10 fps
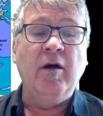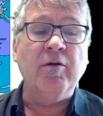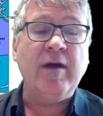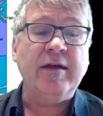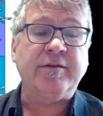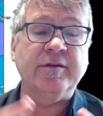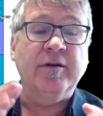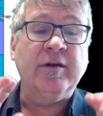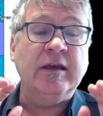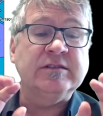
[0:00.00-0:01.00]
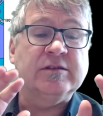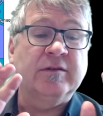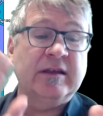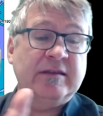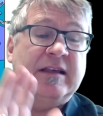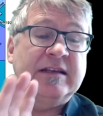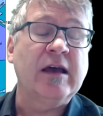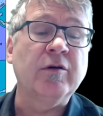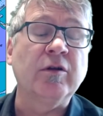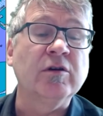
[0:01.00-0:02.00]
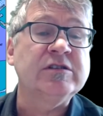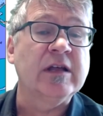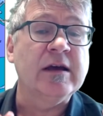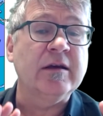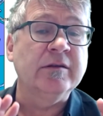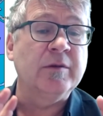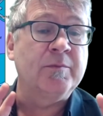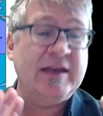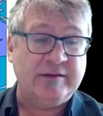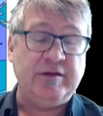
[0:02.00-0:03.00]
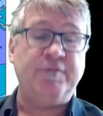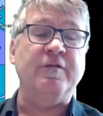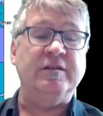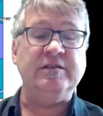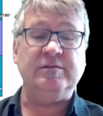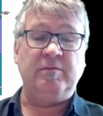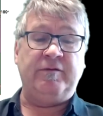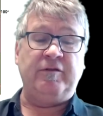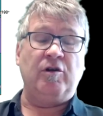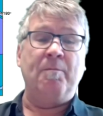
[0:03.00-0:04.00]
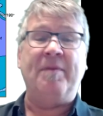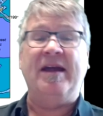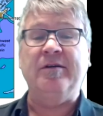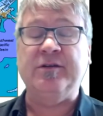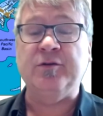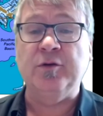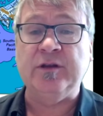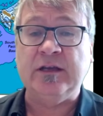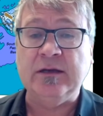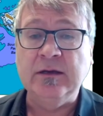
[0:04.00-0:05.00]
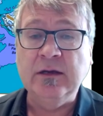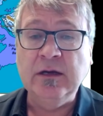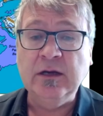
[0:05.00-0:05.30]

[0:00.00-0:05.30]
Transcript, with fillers: All right. Okay. So that that's how it looks like, and the big difference, if you compare it to the